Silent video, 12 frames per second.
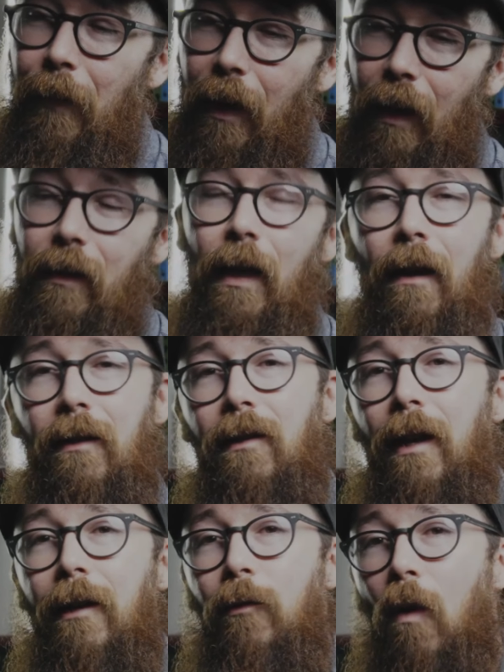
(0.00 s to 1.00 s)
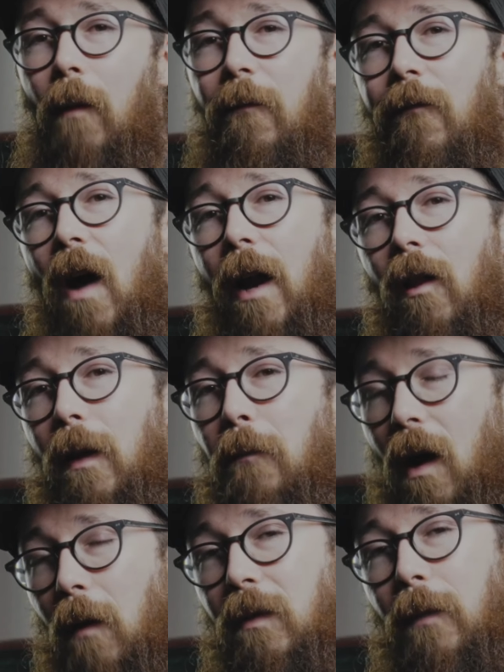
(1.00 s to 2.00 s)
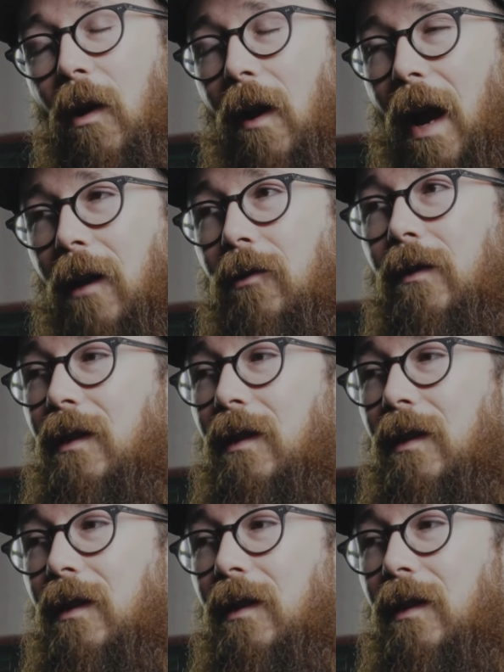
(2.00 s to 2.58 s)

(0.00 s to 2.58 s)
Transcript: it's at a stage where I'm finally pumped about actually